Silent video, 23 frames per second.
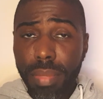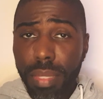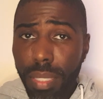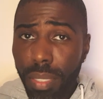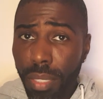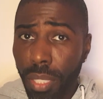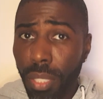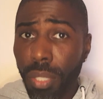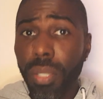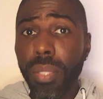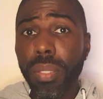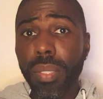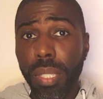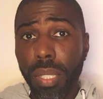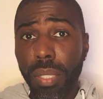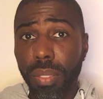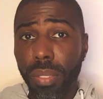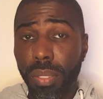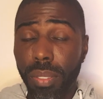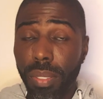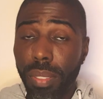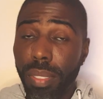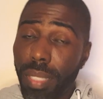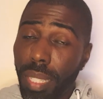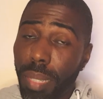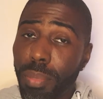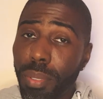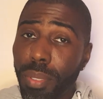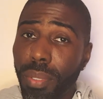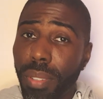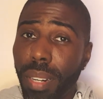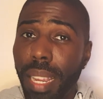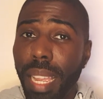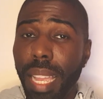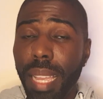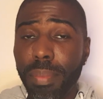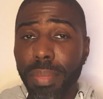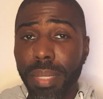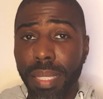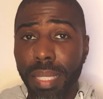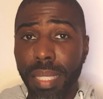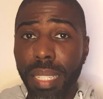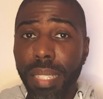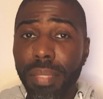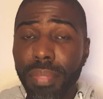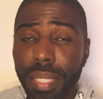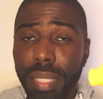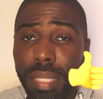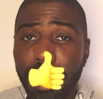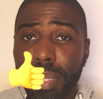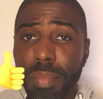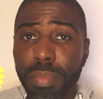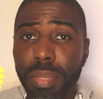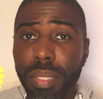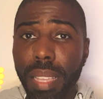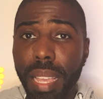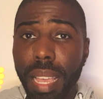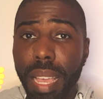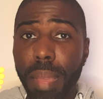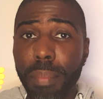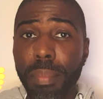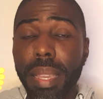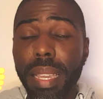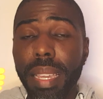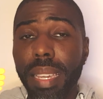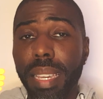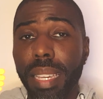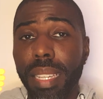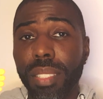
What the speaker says: you to subscribe, give a thumbs up,